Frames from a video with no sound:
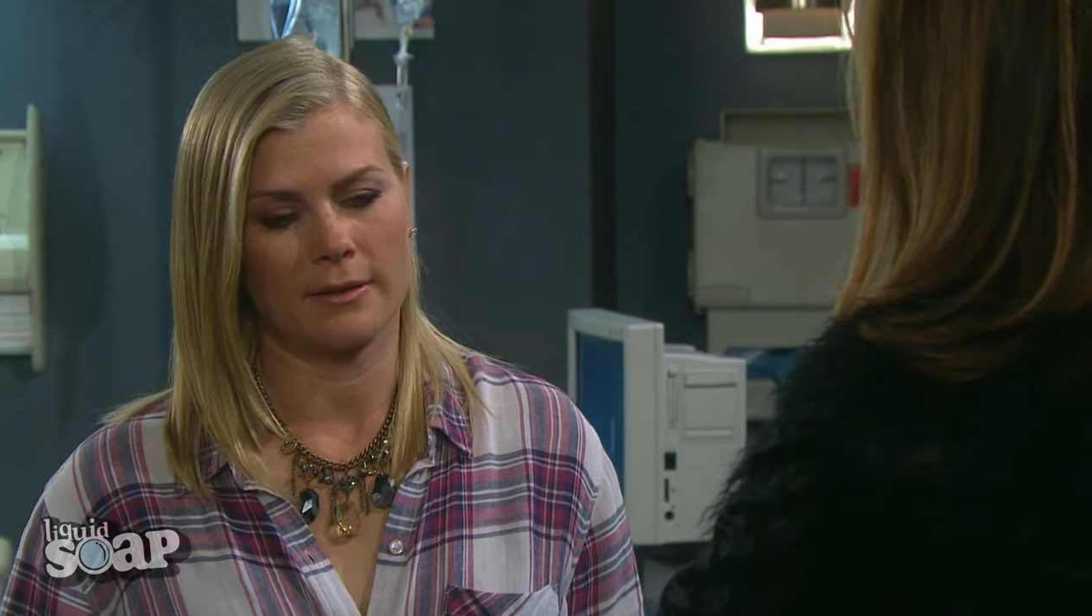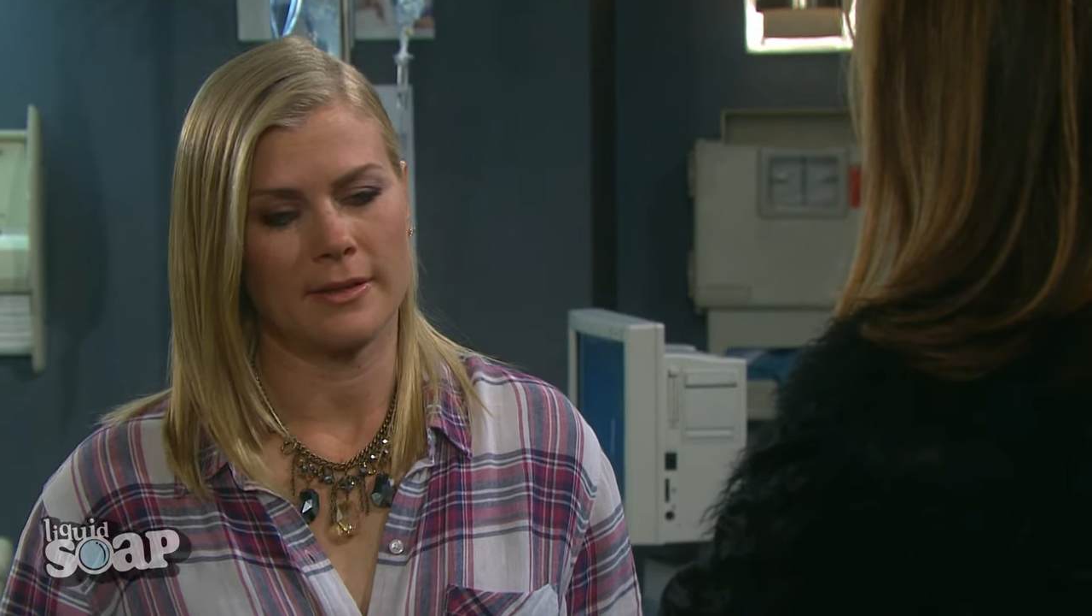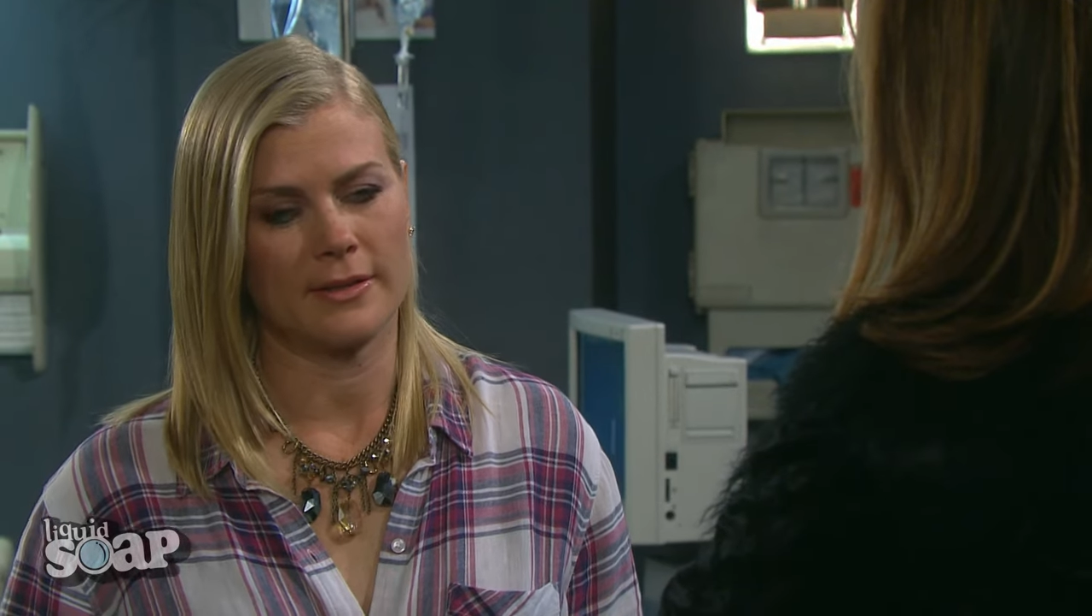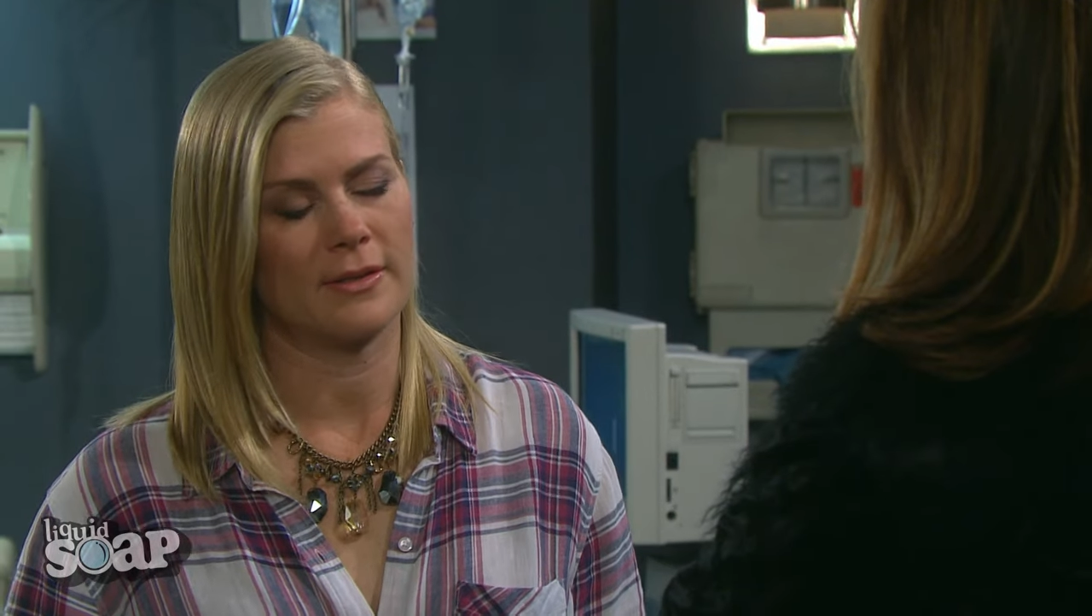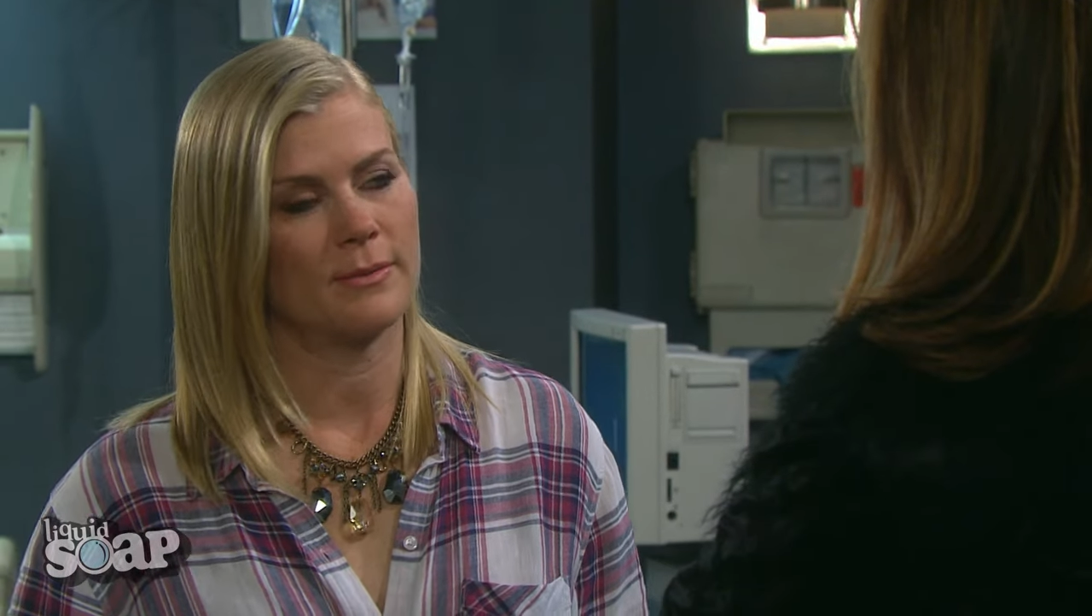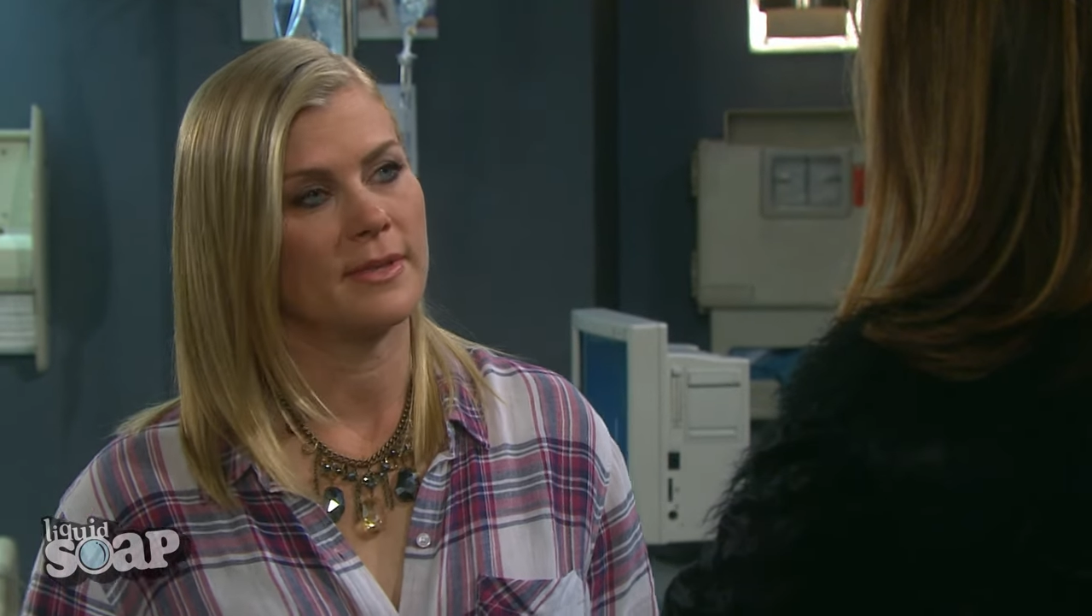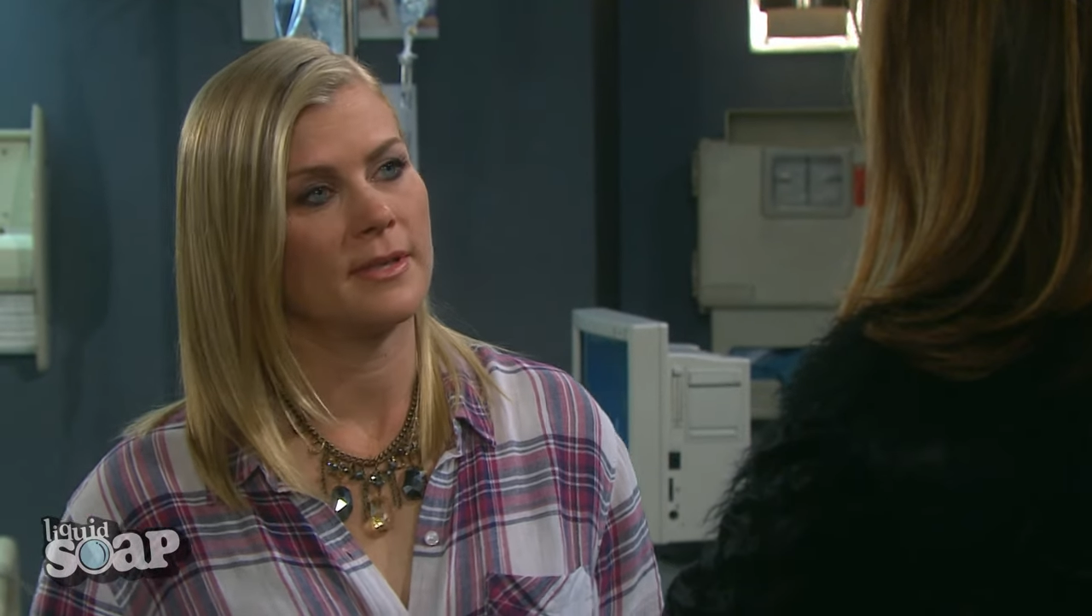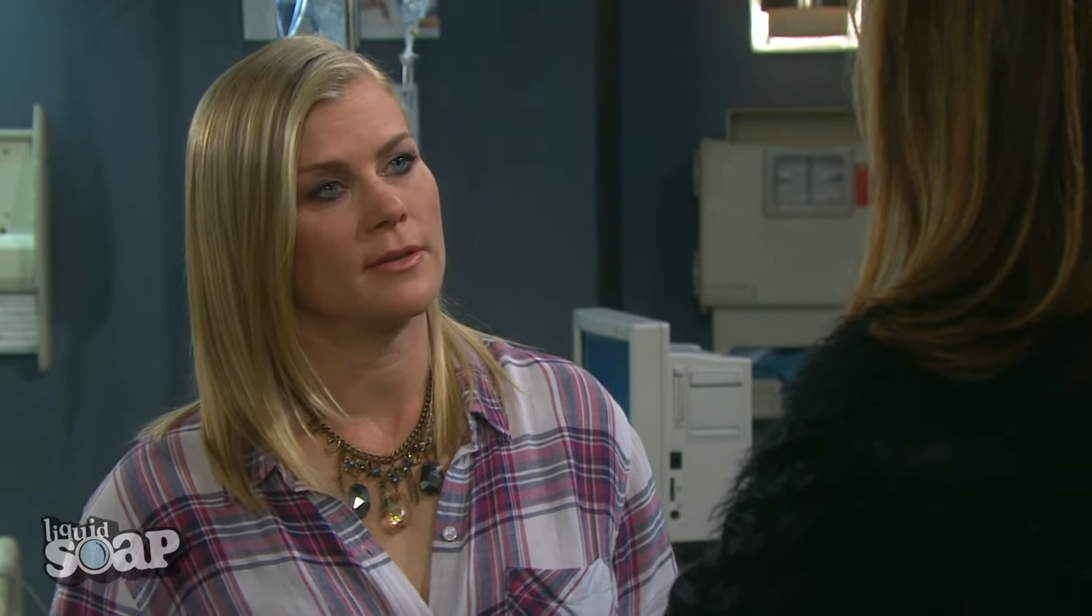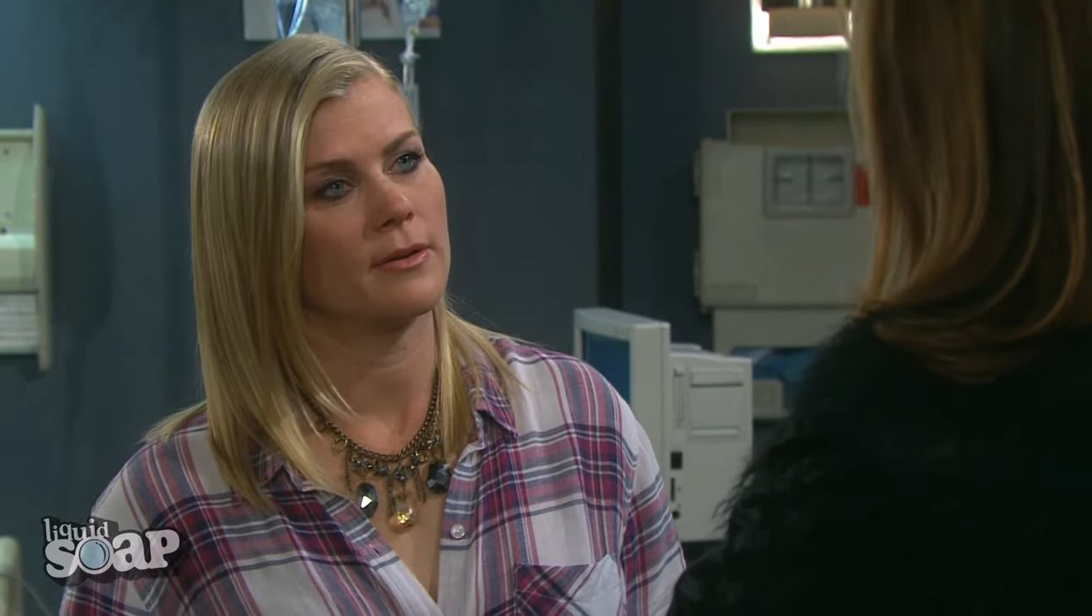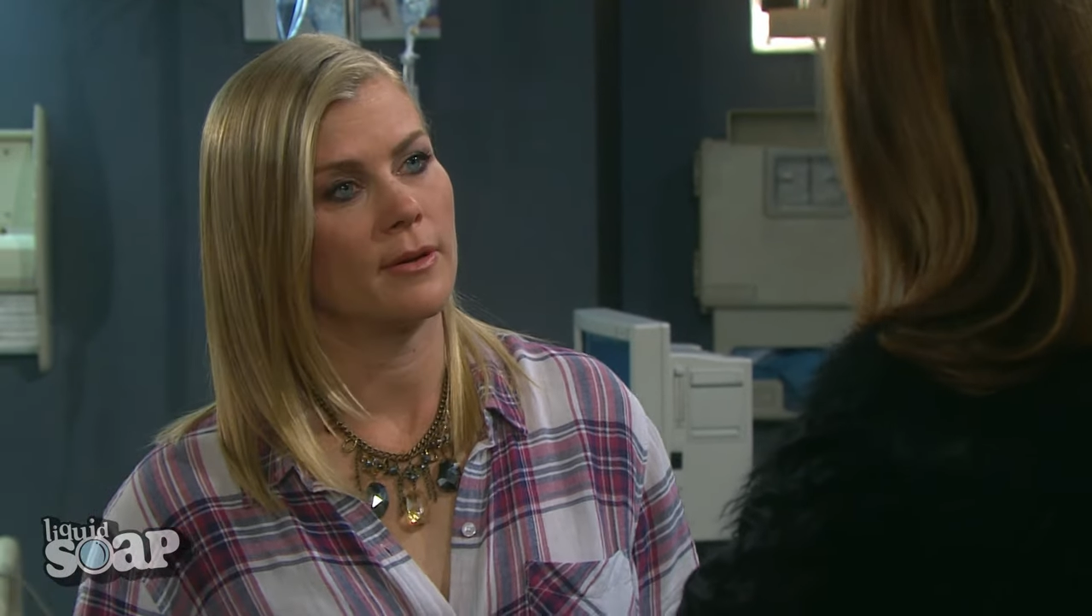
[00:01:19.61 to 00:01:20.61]
because it was
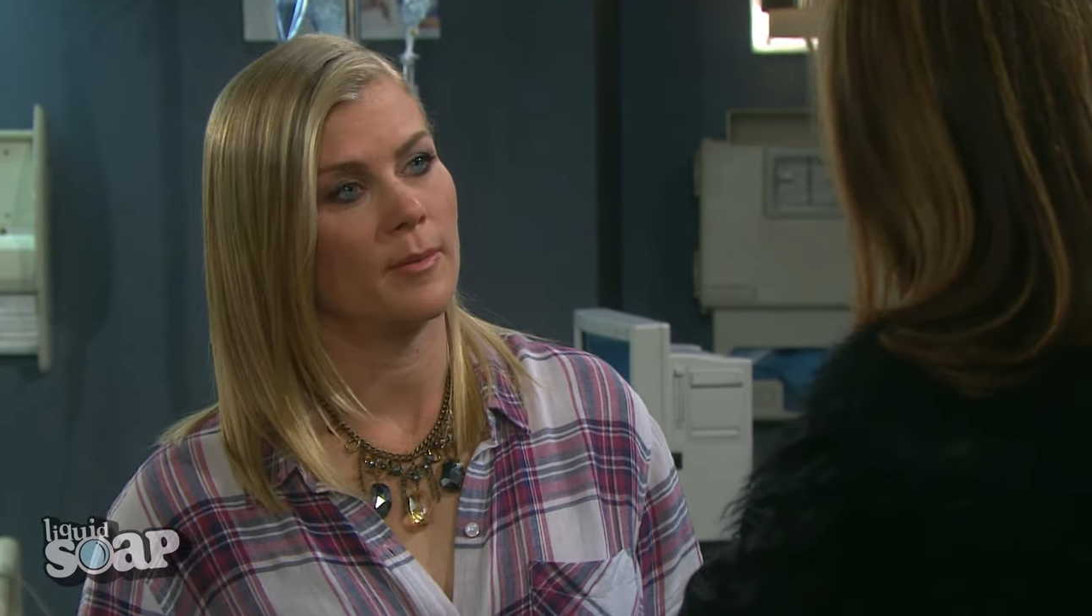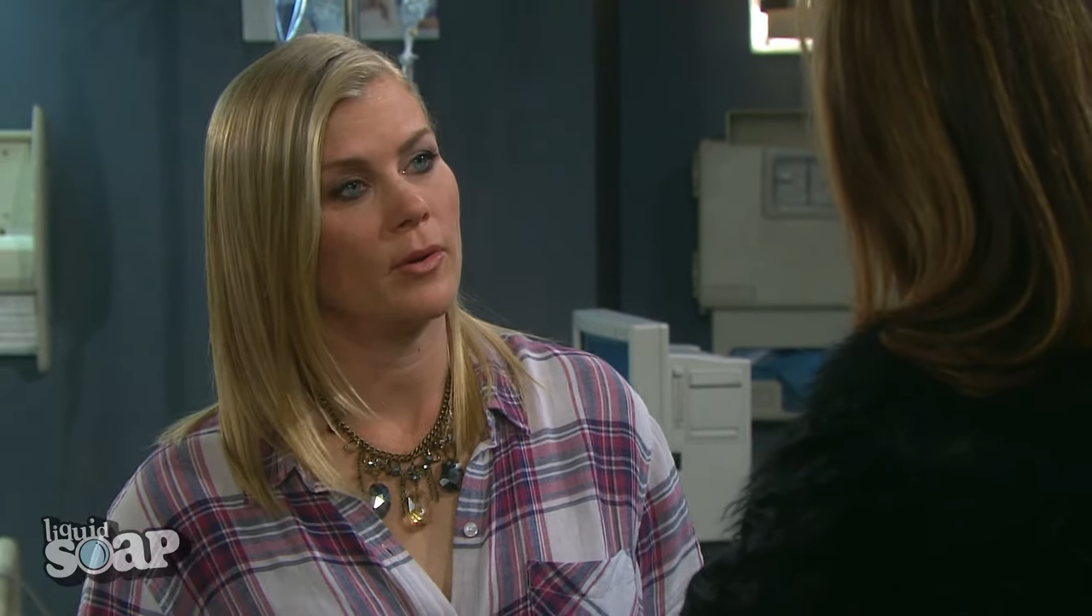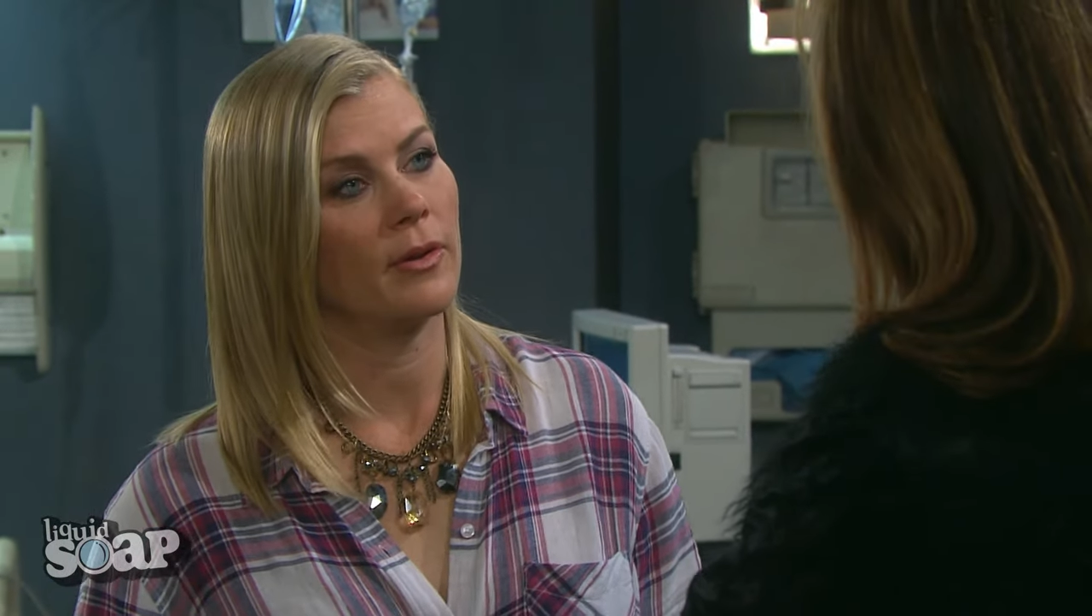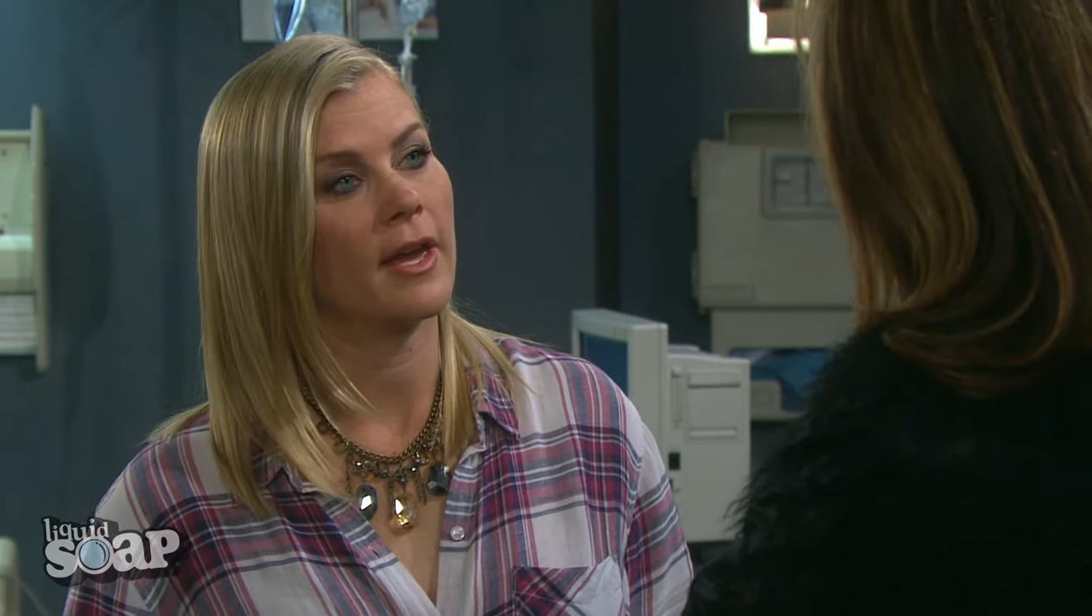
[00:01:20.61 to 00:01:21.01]
easier to pull